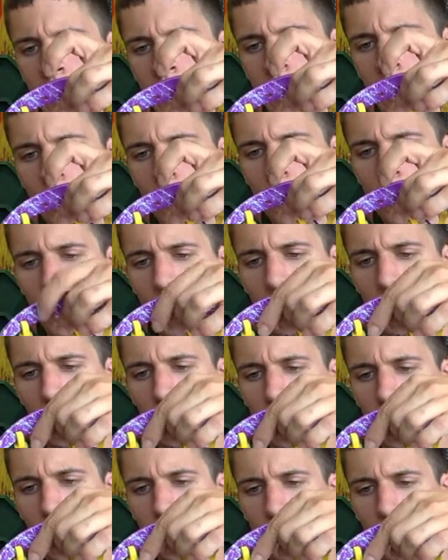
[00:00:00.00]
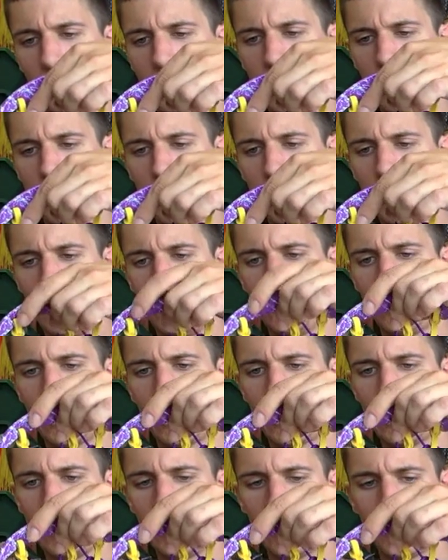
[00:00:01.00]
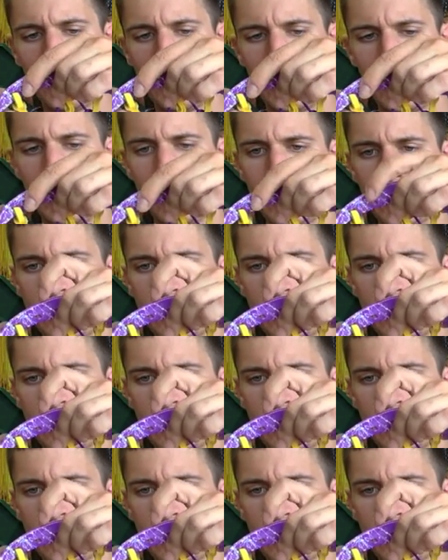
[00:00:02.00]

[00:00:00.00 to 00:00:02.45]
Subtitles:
and we're going to go through that middle knot like we did in the